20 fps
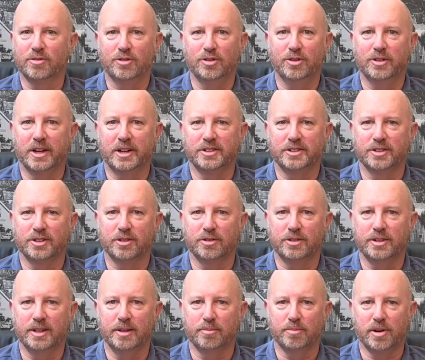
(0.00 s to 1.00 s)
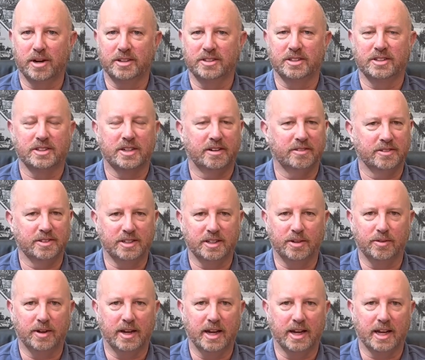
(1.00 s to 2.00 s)
2013 prices, obviously
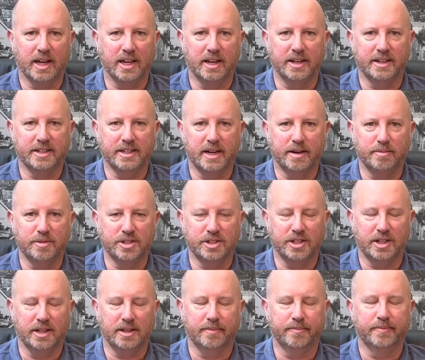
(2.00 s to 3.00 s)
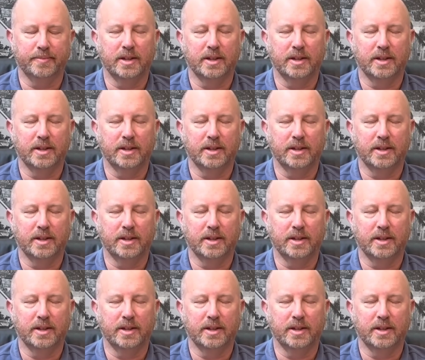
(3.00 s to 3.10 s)
you can't get in a time machine.